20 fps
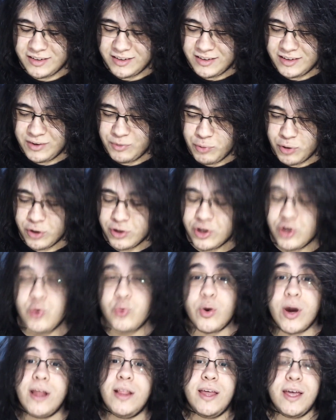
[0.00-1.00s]
We're
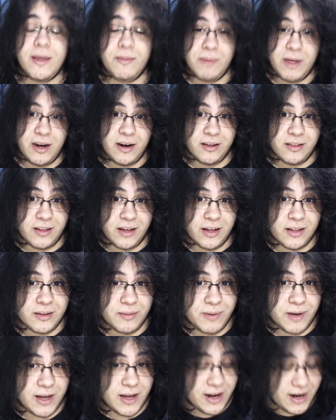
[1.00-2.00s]
derailing immediately at the
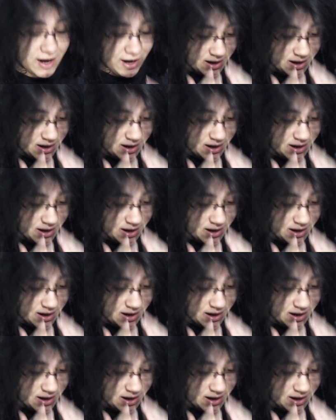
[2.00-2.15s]
beginning.